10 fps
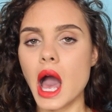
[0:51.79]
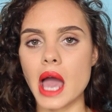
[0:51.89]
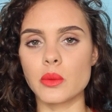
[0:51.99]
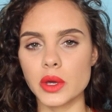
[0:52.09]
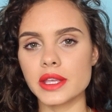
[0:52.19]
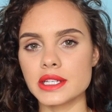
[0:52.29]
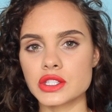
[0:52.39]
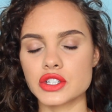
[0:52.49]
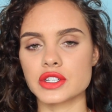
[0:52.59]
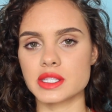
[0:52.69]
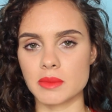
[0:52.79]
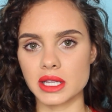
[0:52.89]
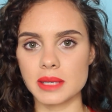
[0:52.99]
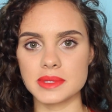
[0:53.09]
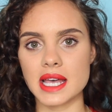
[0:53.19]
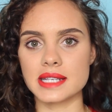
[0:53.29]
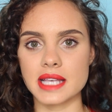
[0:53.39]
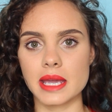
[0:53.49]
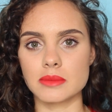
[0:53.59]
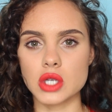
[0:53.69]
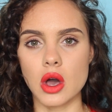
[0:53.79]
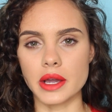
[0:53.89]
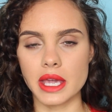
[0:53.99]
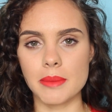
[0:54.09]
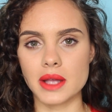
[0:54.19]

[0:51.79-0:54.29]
I will insert some clips as I am talking